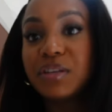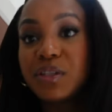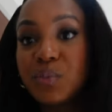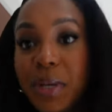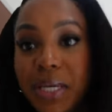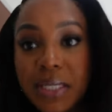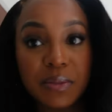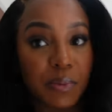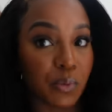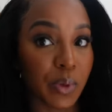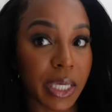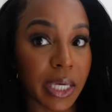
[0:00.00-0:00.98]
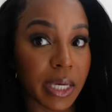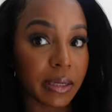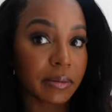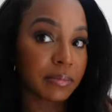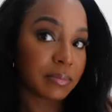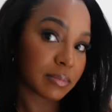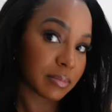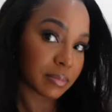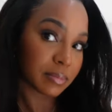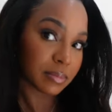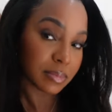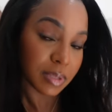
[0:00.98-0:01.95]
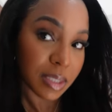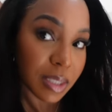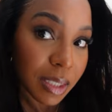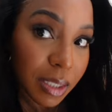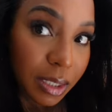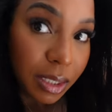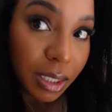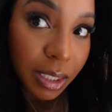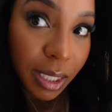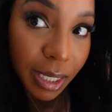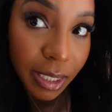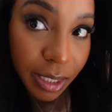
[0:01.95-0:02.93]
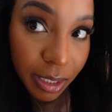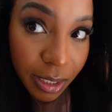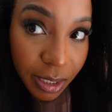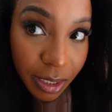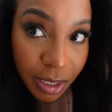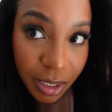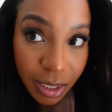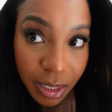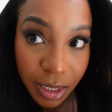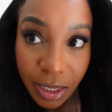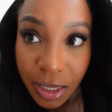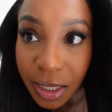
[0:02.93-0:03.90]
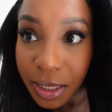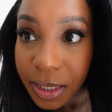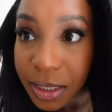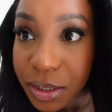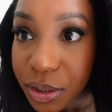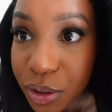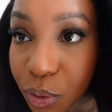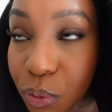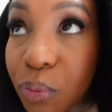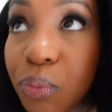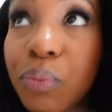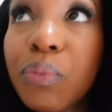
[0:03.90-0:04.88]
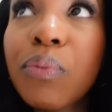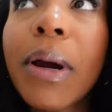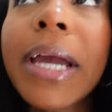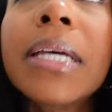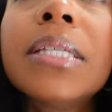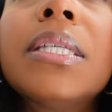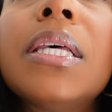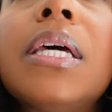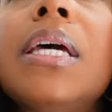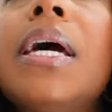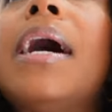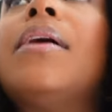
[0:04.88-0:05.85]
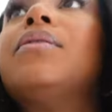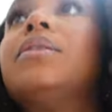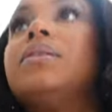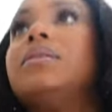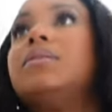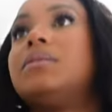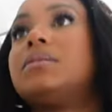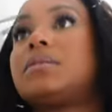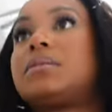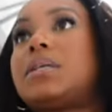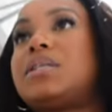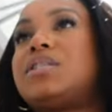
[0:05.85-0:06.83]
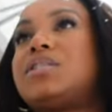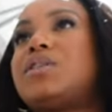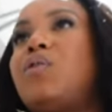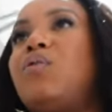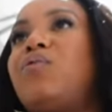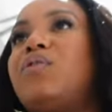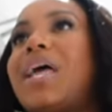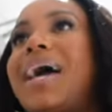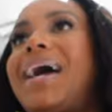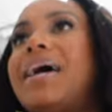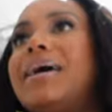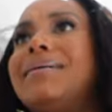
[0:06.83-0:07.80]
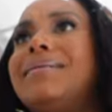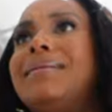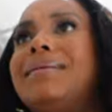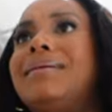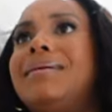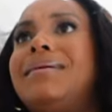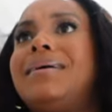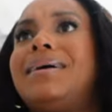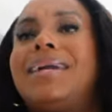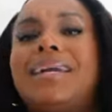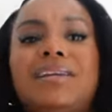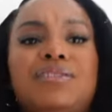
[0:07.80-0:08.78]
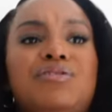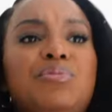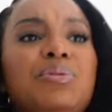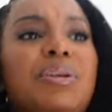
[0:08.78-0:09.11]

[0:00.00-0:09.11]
this wig has been waiting. Like look at it. Like it's crazy how good it looks. It's so flat and I didn't do